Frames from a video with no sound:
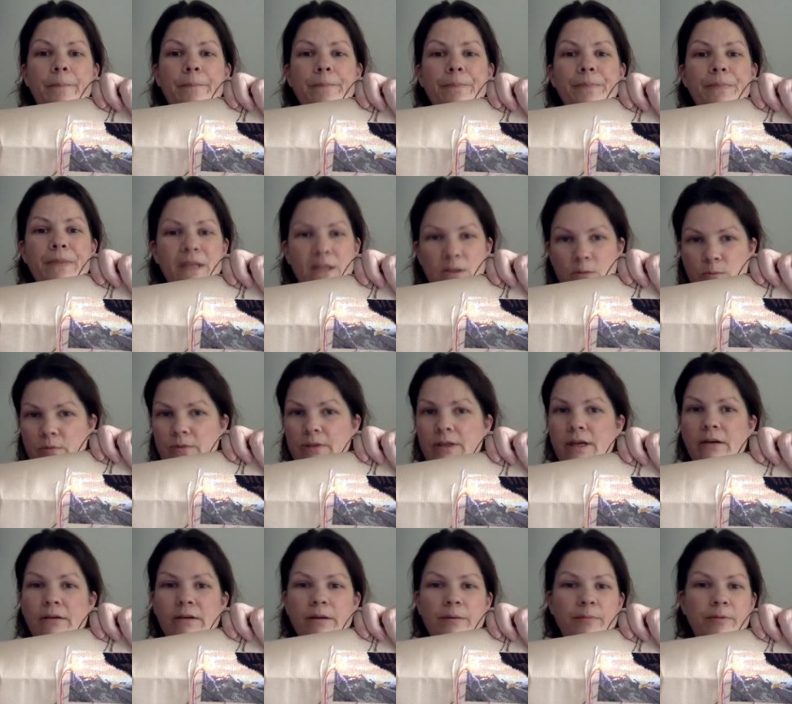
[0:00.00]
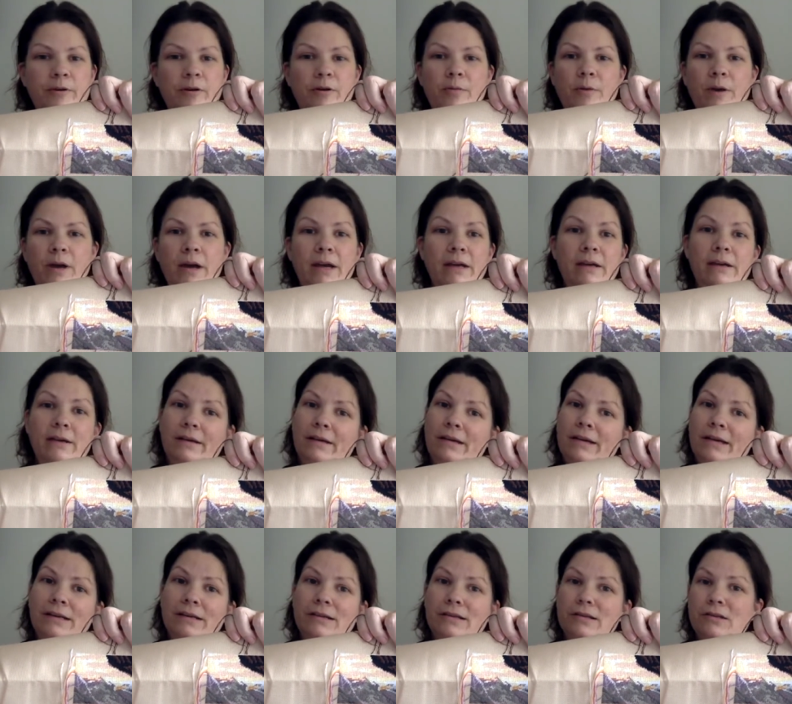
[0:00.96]
This will now get put away, and
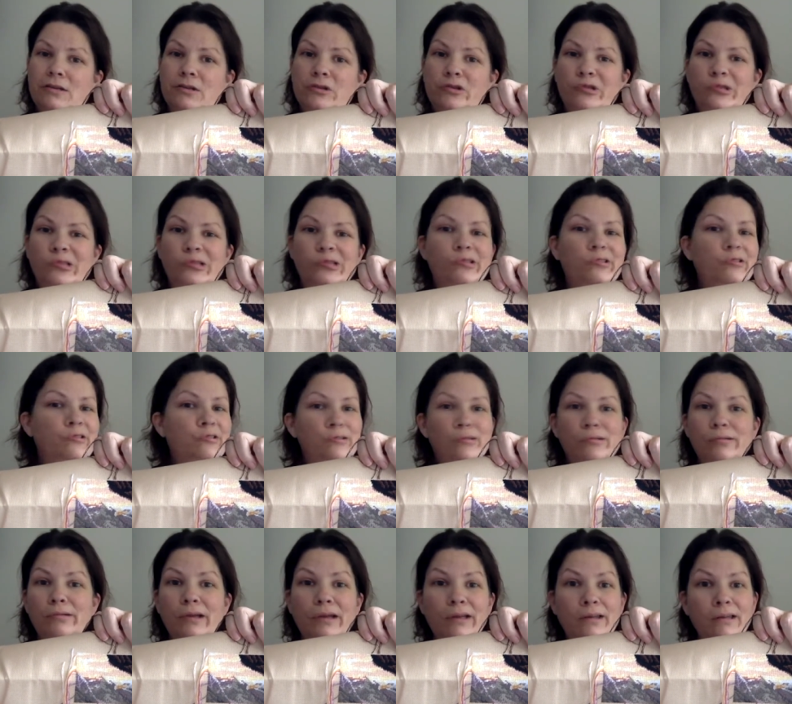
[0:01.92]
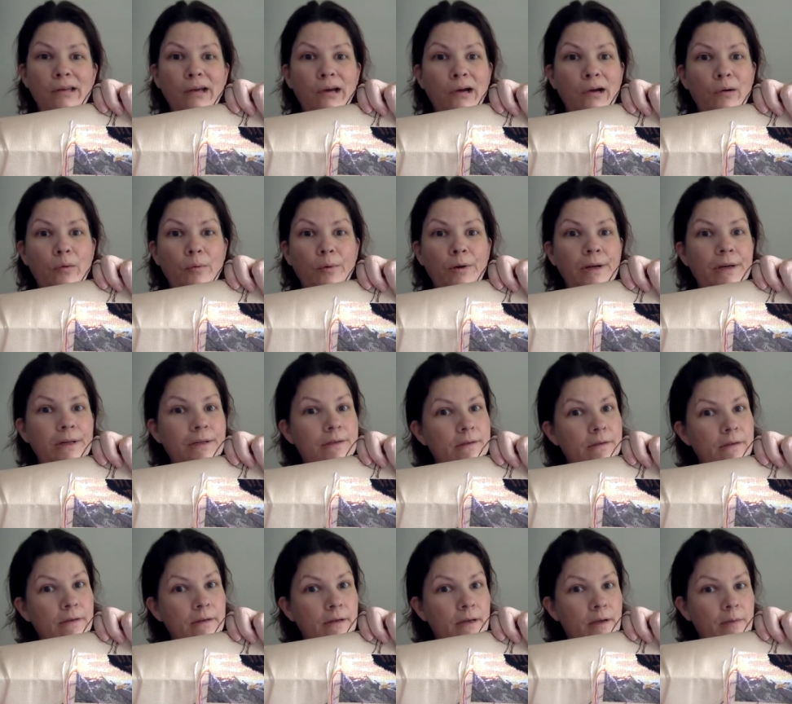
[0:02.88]
I do not know when it's
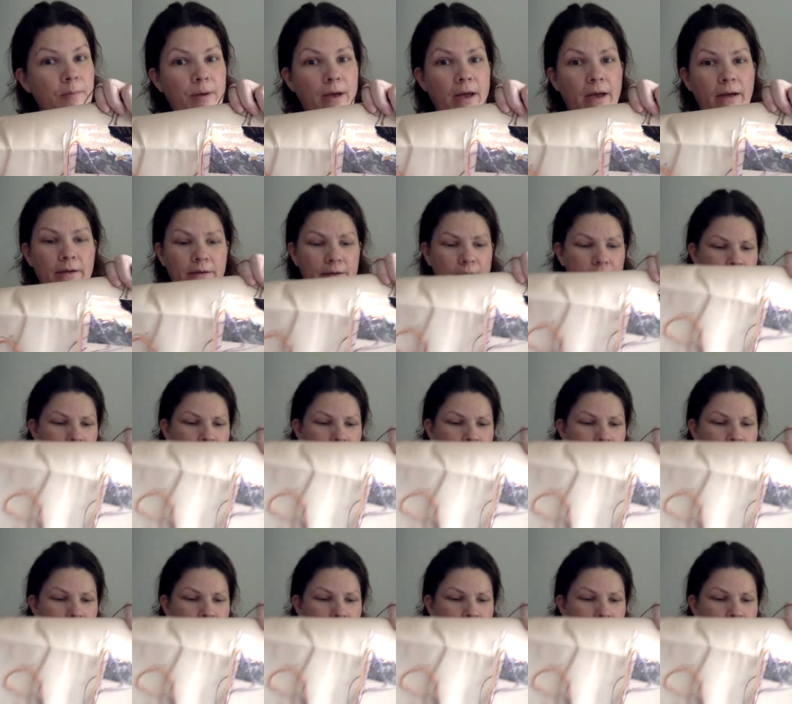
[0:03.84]
going to come back.